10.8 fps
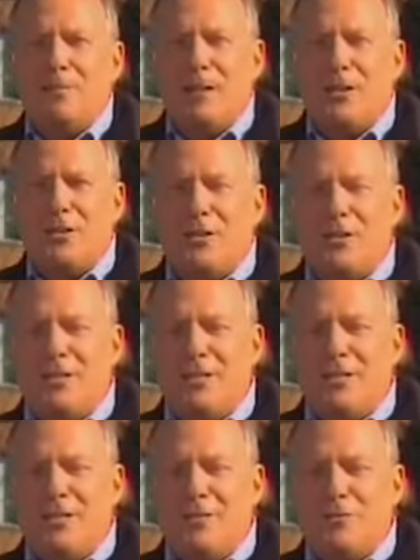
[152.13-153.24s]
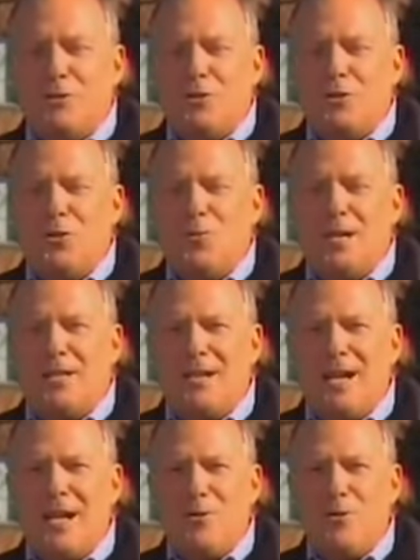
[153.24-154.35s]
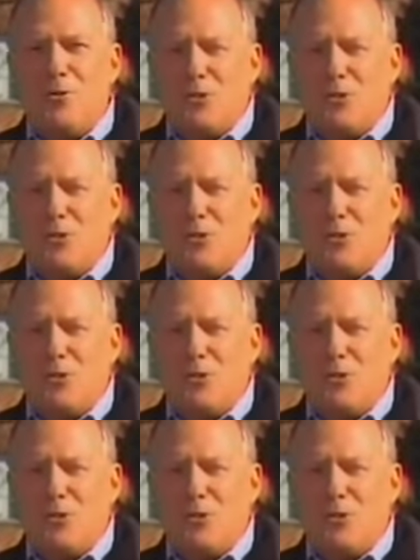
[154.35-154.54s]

but uh, she did uh, was told by the guy who